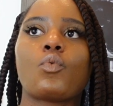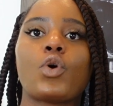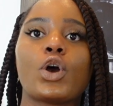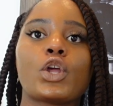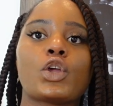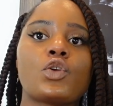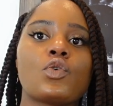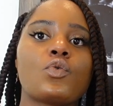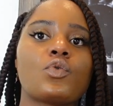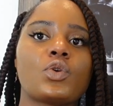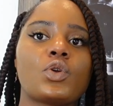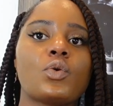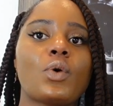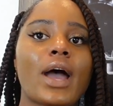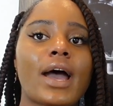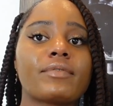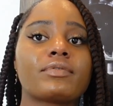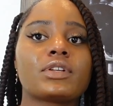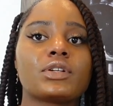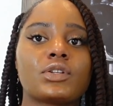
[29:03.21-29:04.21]
what you
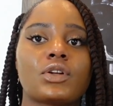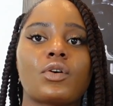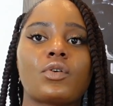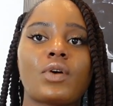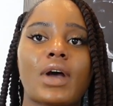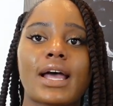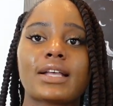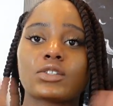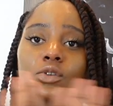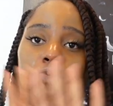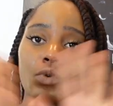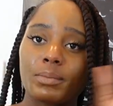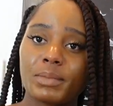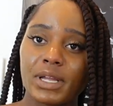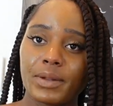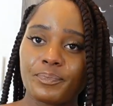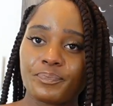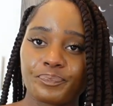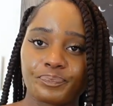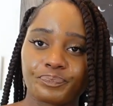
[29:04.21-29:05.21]
have to know as a
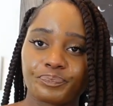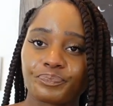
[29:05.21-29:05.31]
woman,